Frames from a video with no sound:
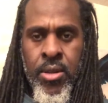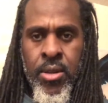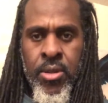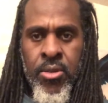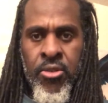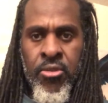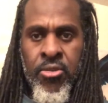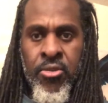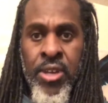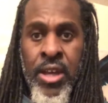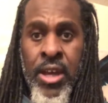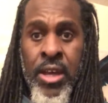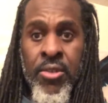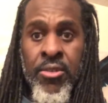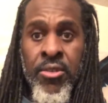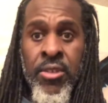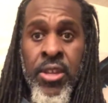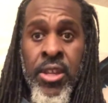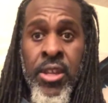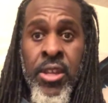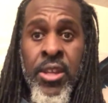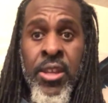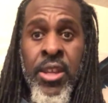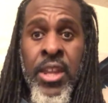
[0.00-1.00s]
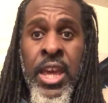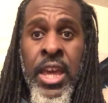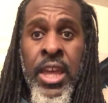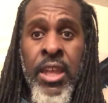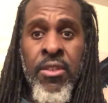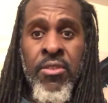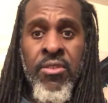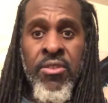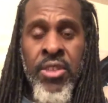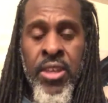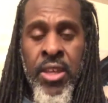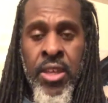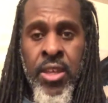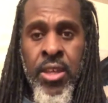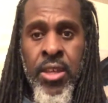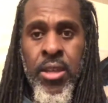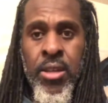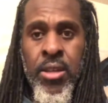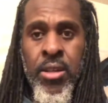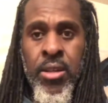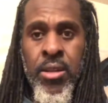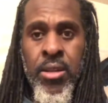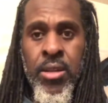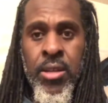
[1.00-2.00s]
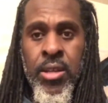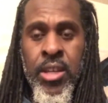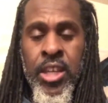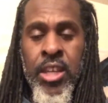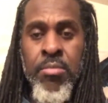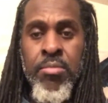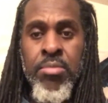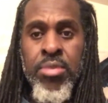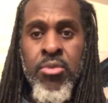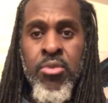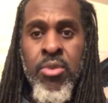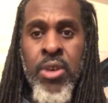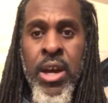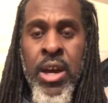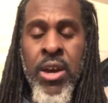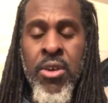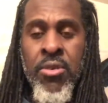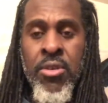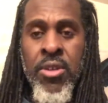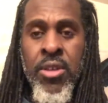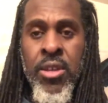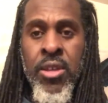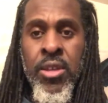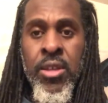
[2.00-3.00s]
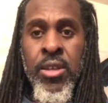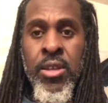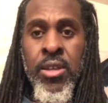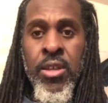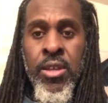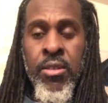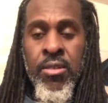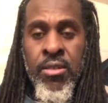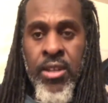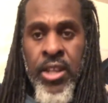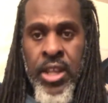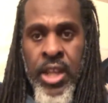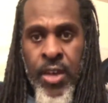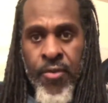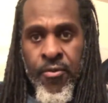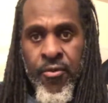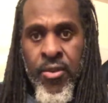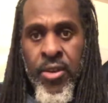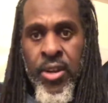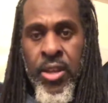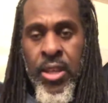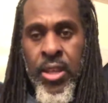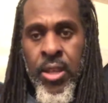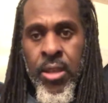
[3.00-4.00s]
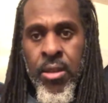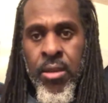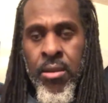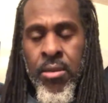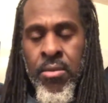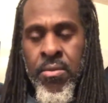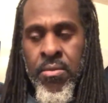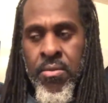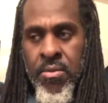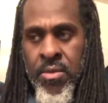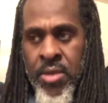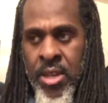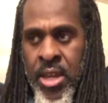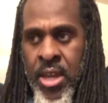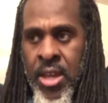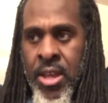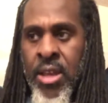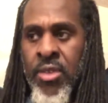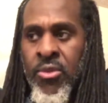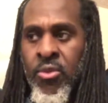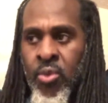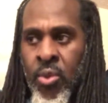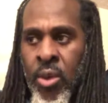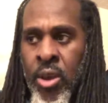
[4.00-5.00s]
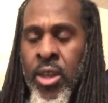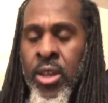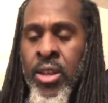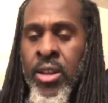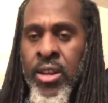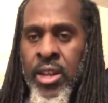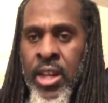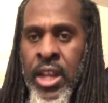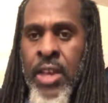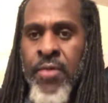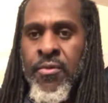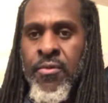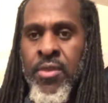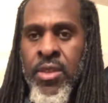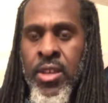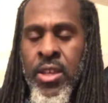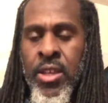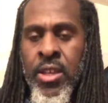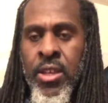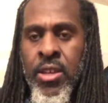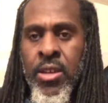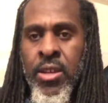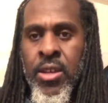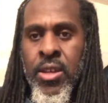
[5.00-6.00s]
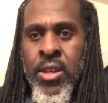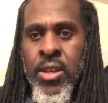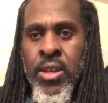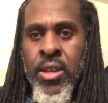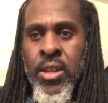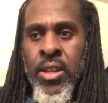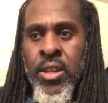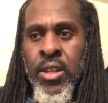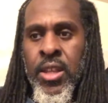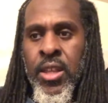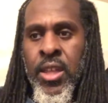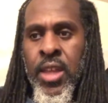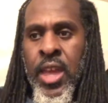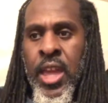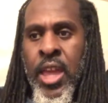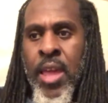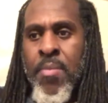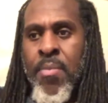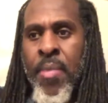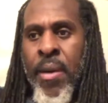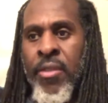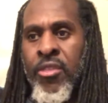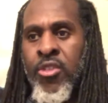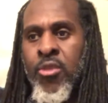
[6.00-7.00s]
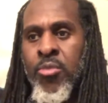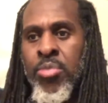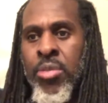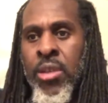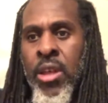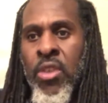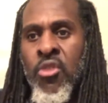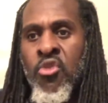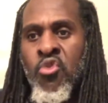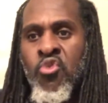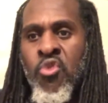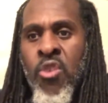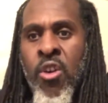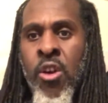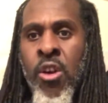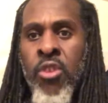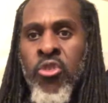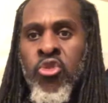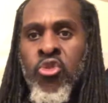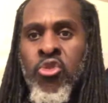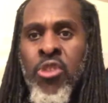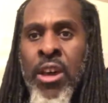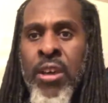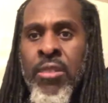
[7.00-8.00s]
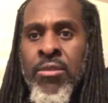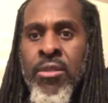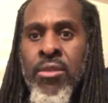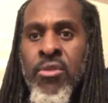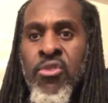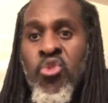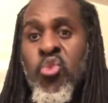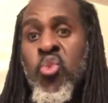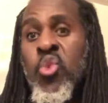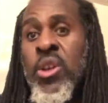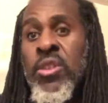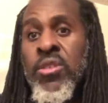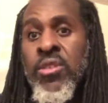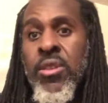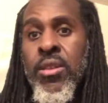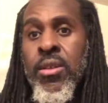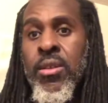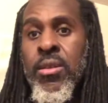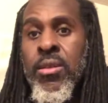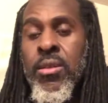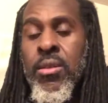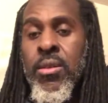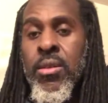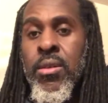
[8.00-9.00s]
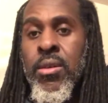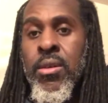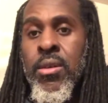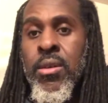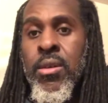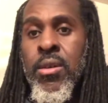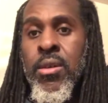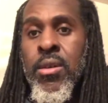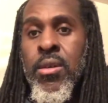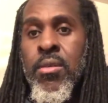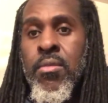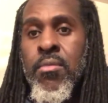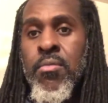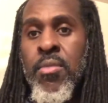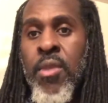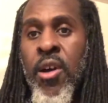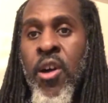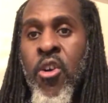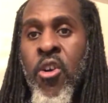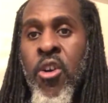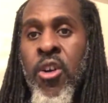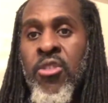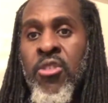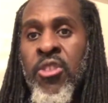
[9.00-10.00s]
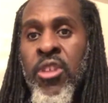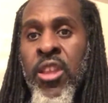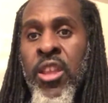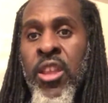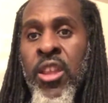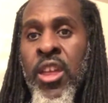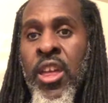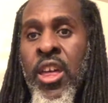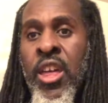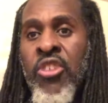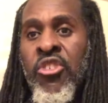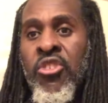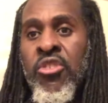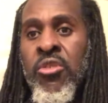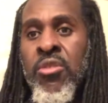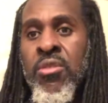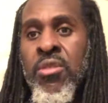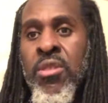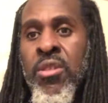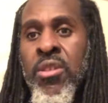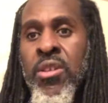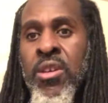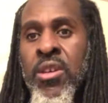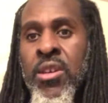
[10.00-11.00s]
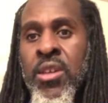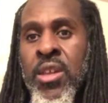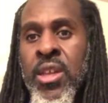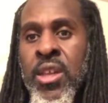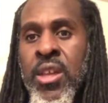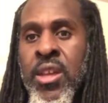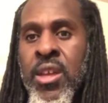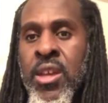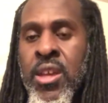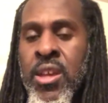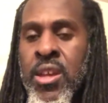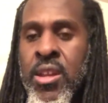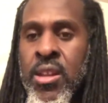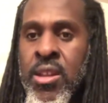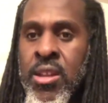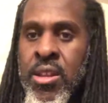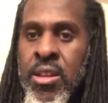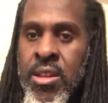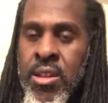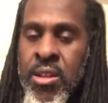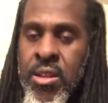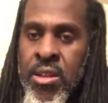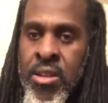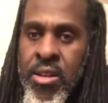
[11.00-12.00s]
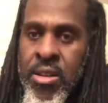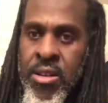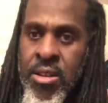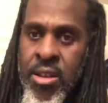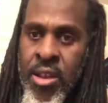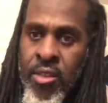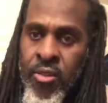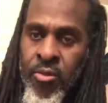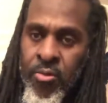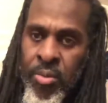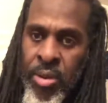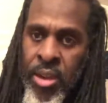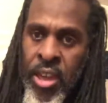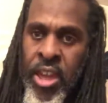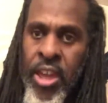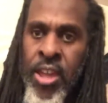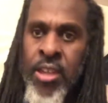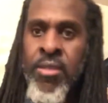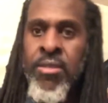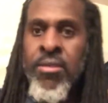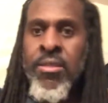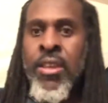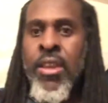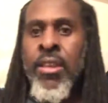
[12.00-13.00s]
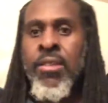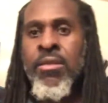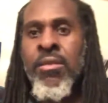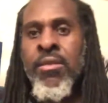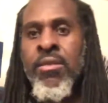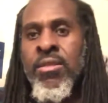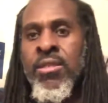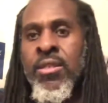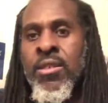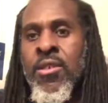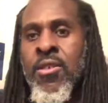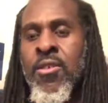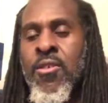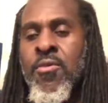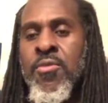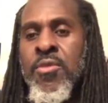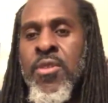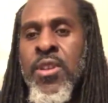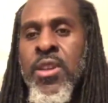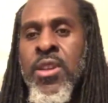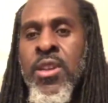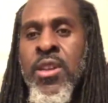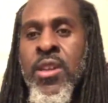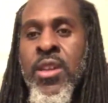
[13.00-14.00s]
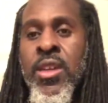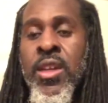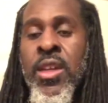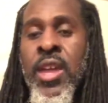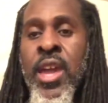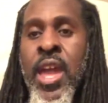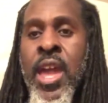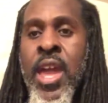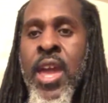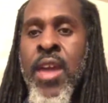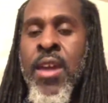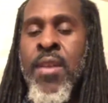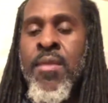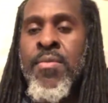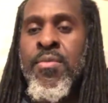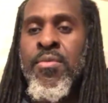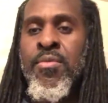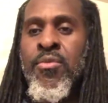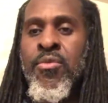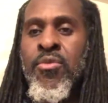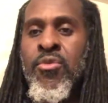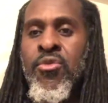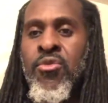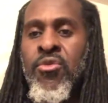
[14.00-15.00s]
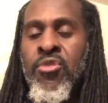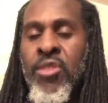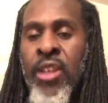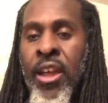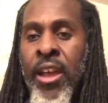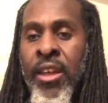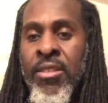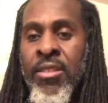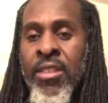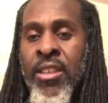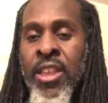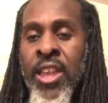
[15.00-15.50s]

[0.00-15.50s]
2019, he blew out his left knee. Yeah, that's right, his left knee. And he came back to play strong in 2020. On to get injured again this past season. So he had, he